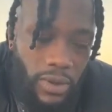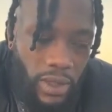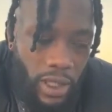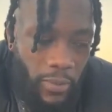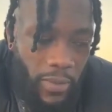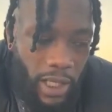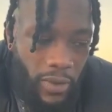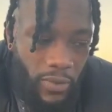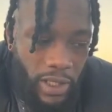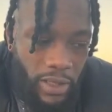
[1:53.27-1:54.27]
You know what I
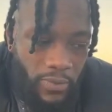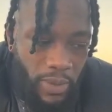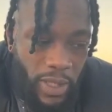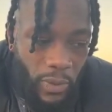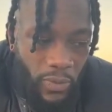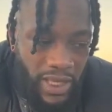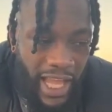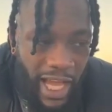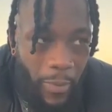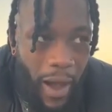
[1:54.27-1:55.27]
mean? When people would
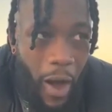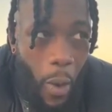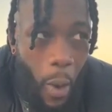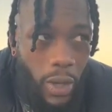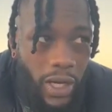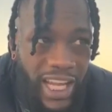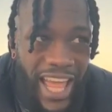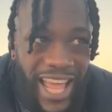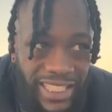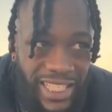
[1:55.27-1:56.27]
think about
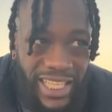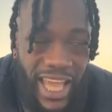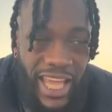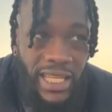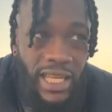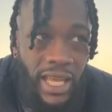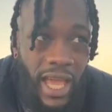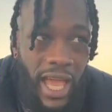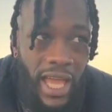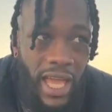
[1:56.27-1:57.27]
classic
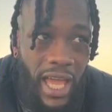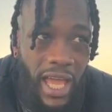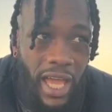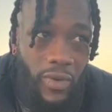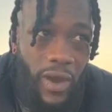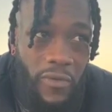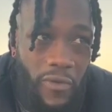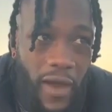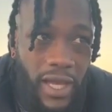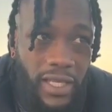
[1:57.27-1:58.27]
and great
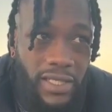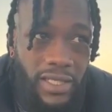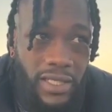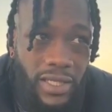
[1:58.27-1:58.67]
fights,